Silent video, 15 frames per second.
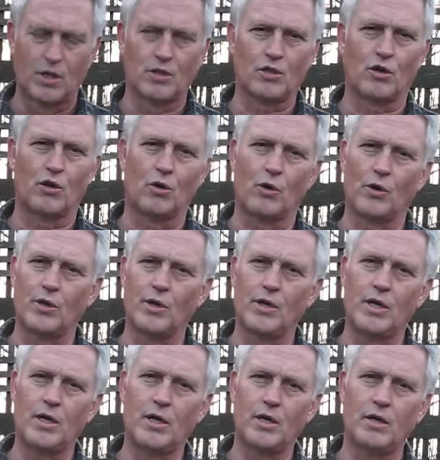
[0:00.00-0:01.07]
So
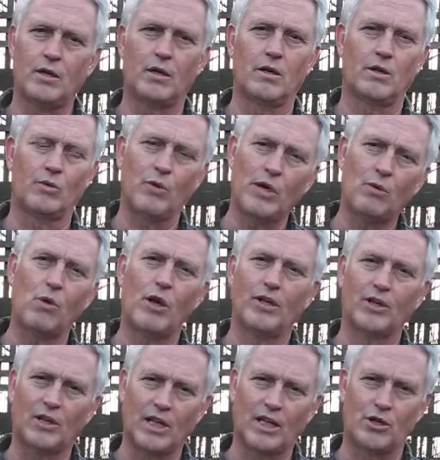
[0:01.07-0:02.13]
in the week
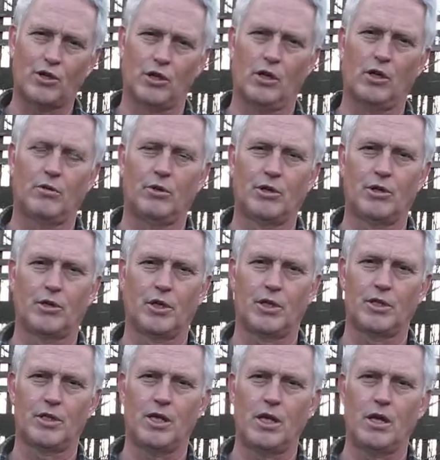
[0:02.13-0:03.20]
one lecture, which you're going
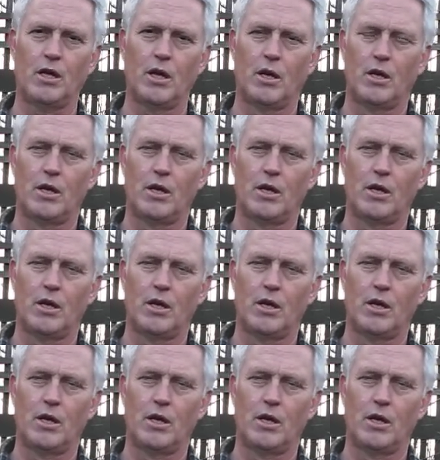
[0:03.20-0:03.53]
to see